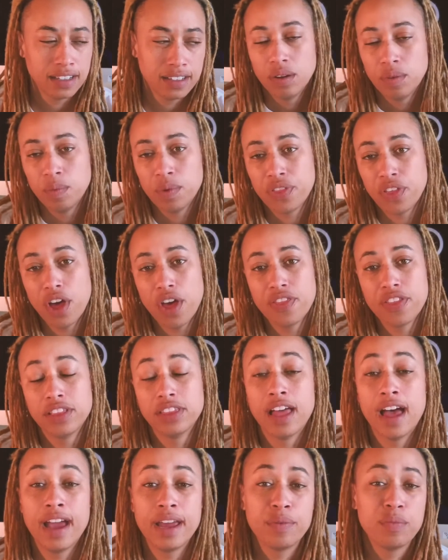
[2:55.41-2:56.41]
With all the
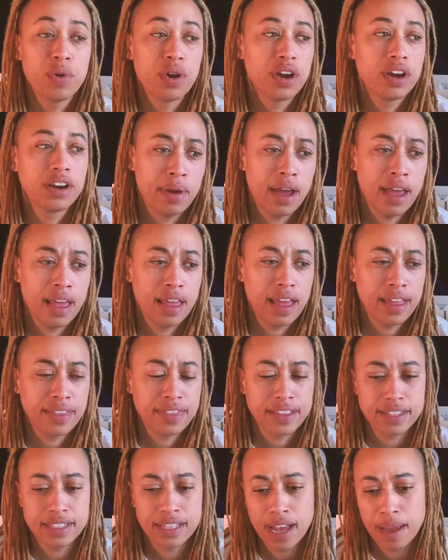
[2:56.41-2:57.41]
line work, at
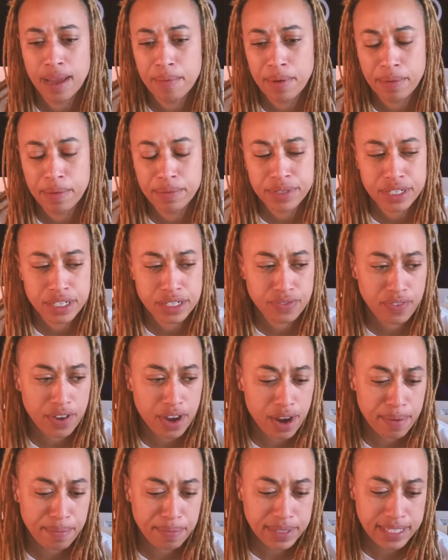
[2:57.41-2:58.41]
the time, I was just
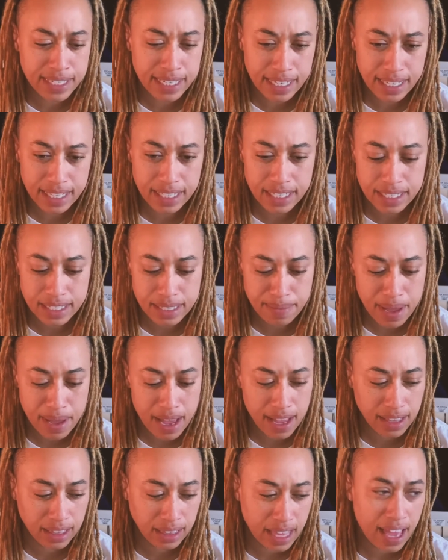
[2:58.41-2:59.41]
very meticulous
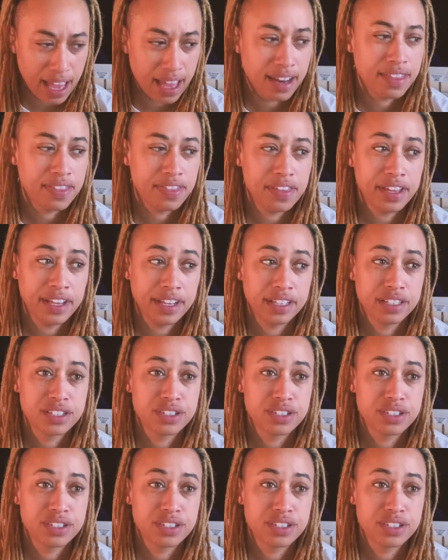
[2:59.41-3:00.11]
about a lot of things.